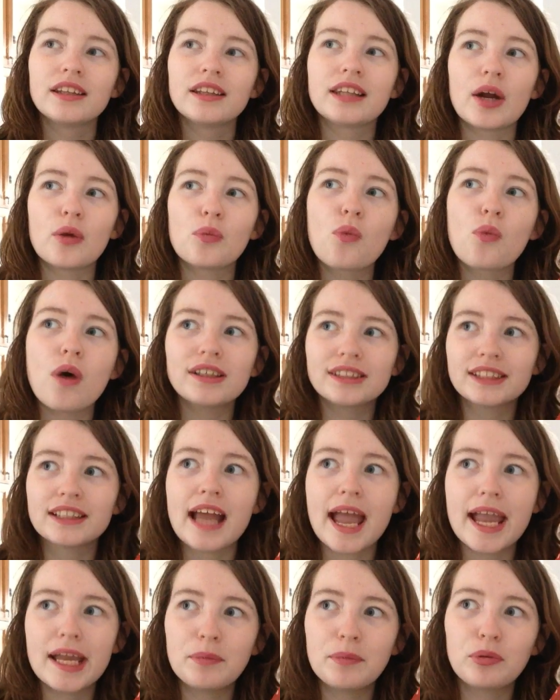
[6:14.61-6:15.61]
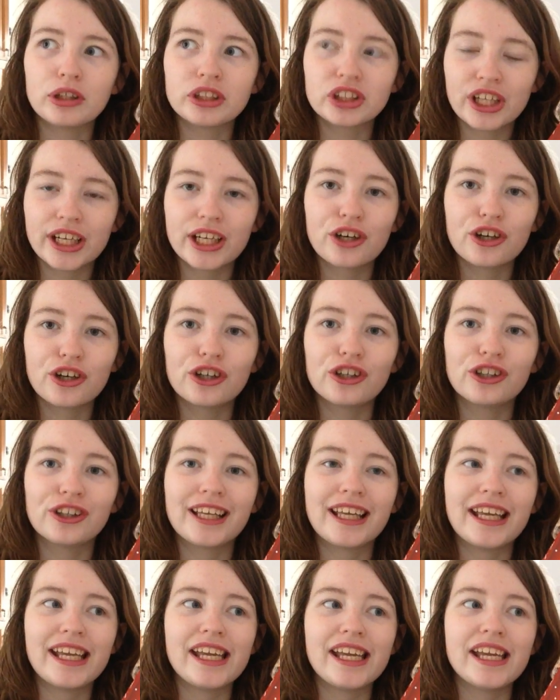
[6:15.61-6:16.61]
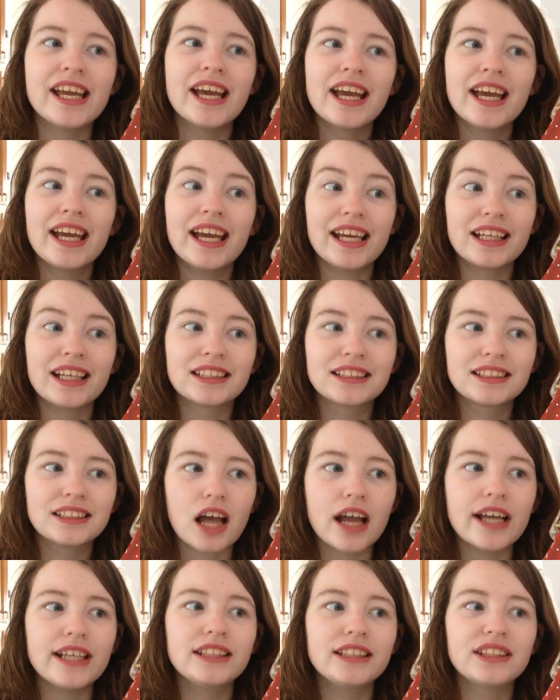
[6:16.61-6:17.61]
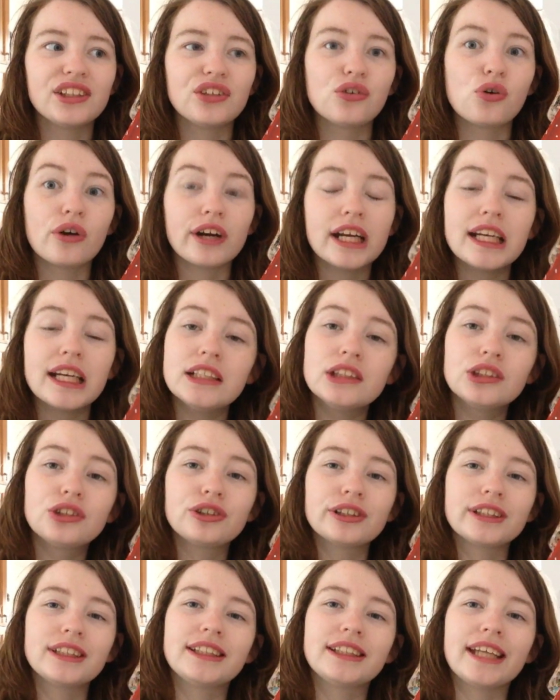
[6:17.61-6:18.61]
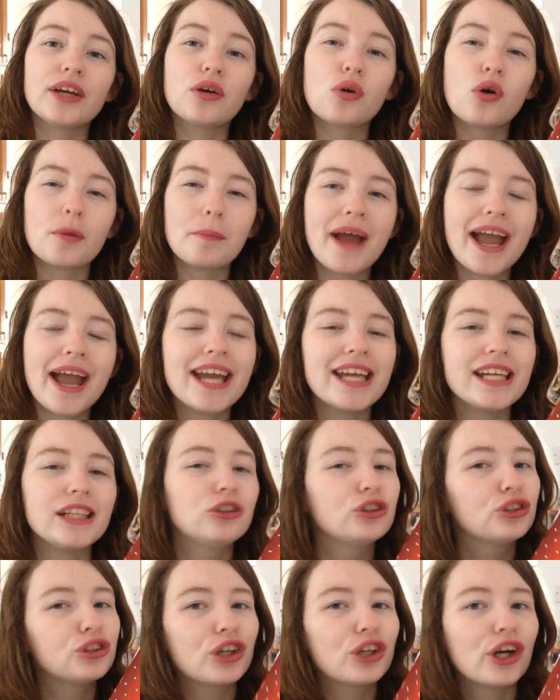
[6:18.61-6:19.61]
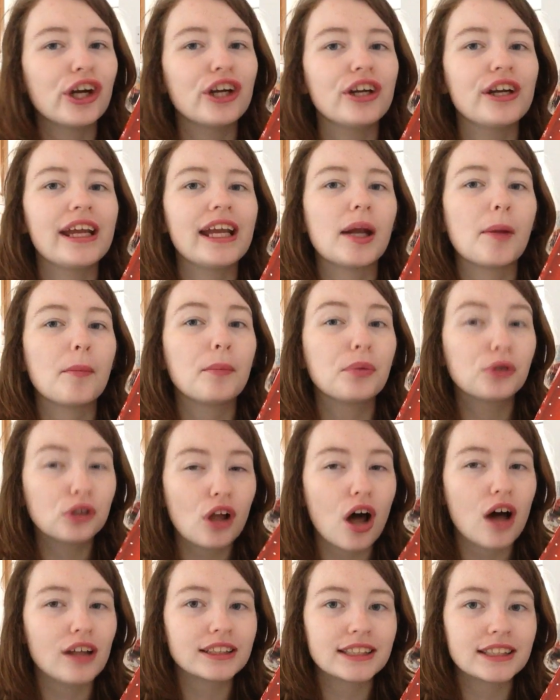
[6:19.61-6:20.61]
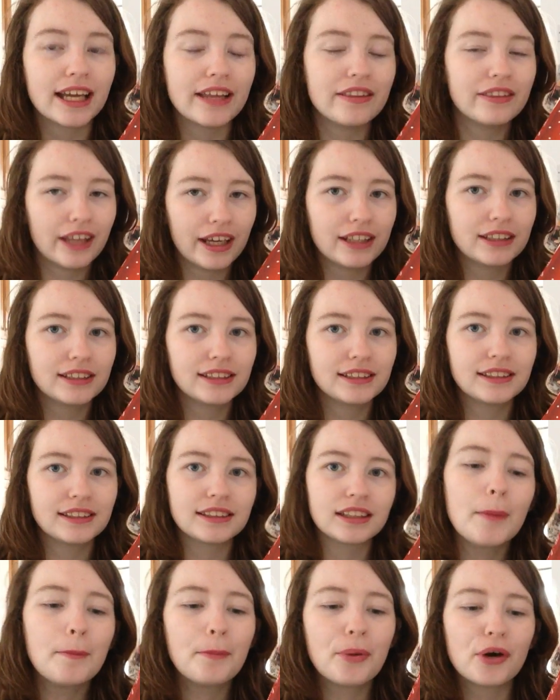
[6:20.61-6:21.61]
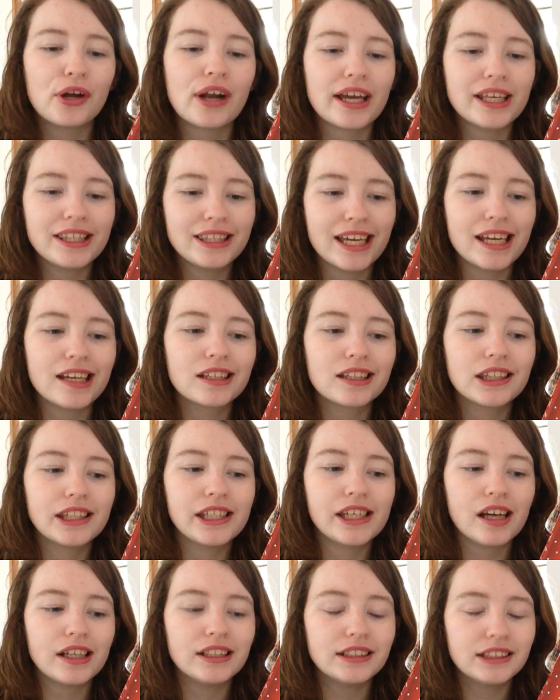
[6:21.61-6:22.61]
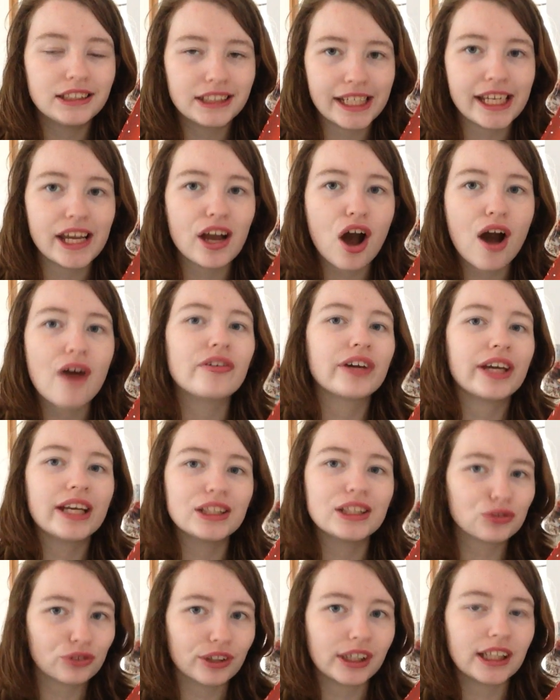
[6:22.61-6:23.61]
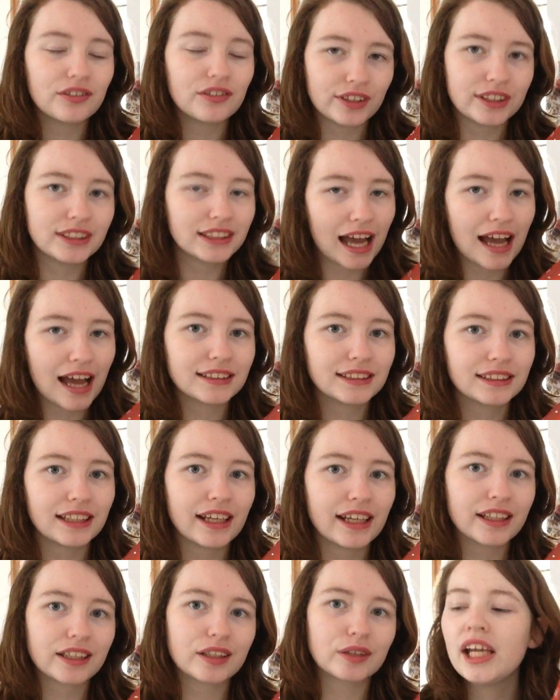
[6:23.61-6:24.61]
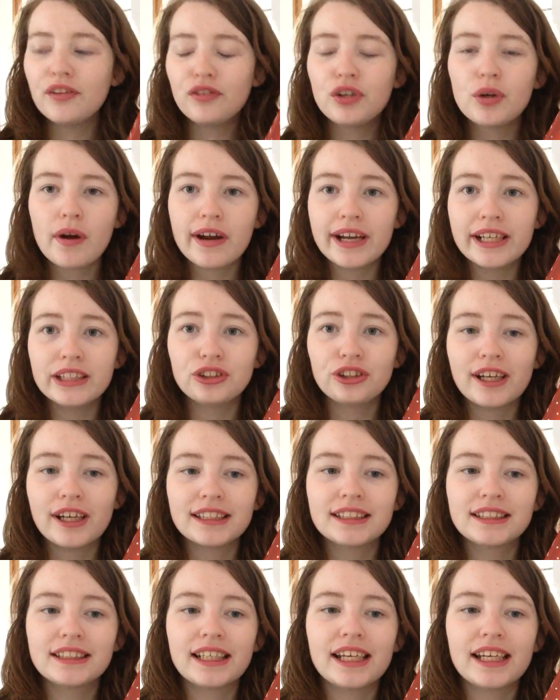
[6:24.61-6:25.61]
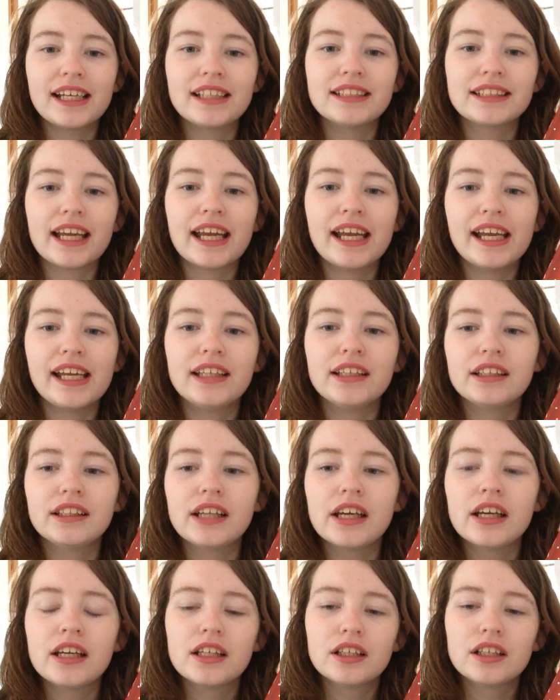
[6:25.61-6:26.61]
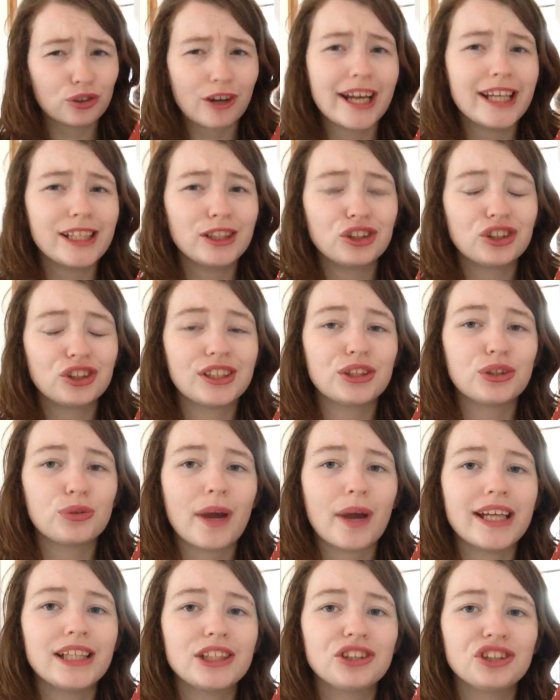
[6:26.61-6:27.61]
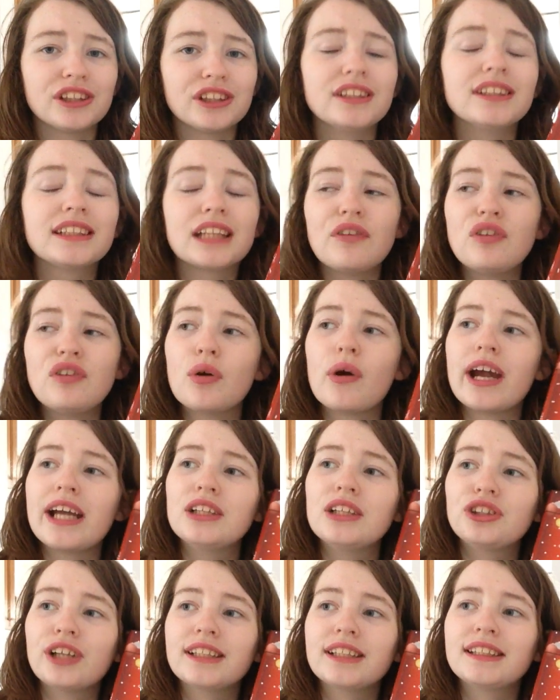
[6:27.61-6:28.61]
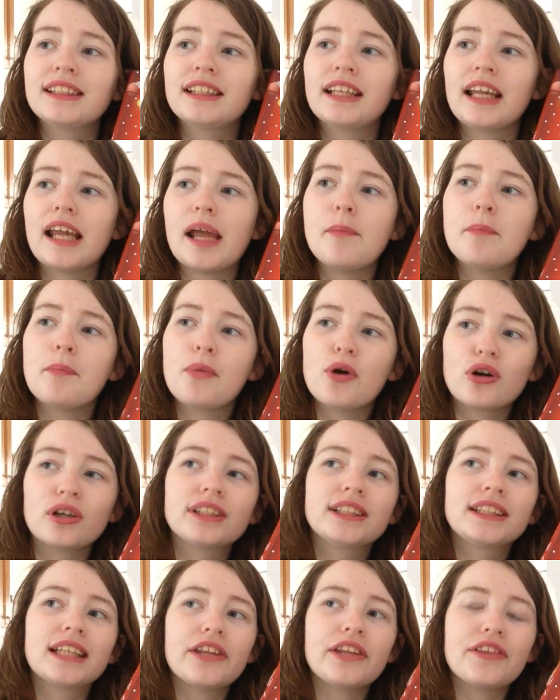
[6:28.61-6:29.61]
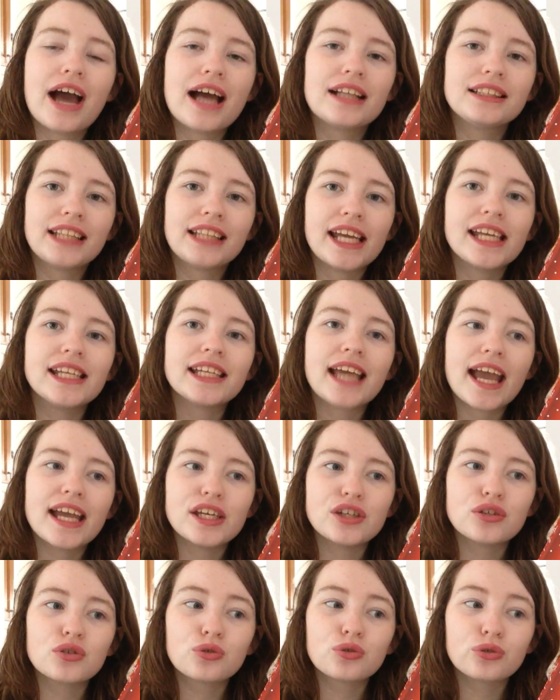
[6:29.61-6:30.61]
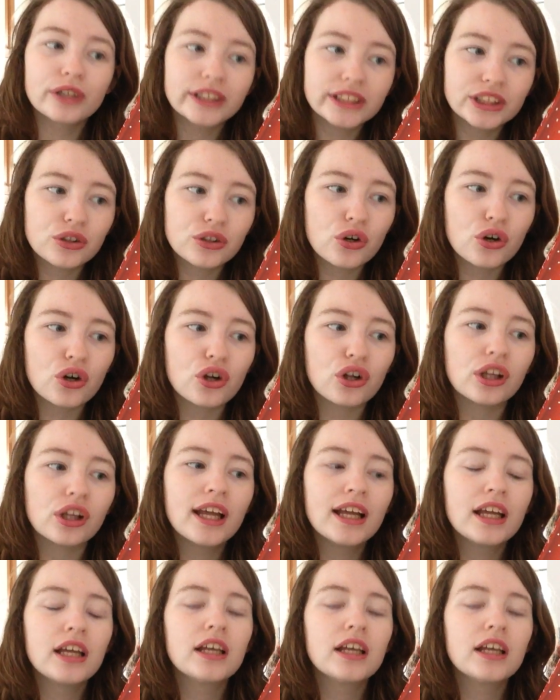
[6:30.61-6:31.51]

There wasn't a particularly exciting or interesting or page-turning plot in this, but I think the idea of it is really fantastic. If you are interested in strange situations, if you are interested in books that take a critical